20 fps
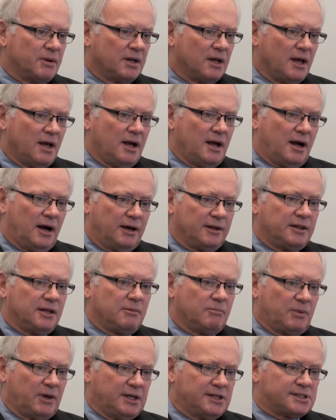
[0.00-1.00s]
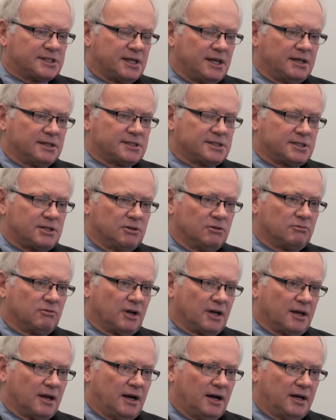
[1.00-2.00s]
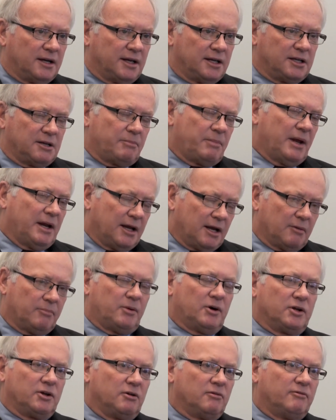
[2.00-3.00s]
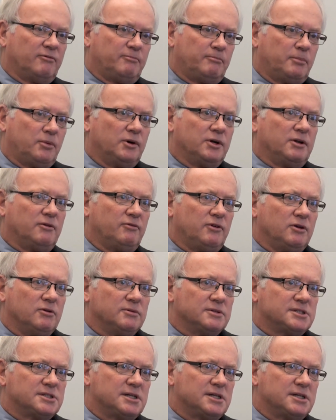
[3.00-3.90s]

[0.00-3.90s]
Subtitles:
But I think BC is still regarded, depending upon your point of view,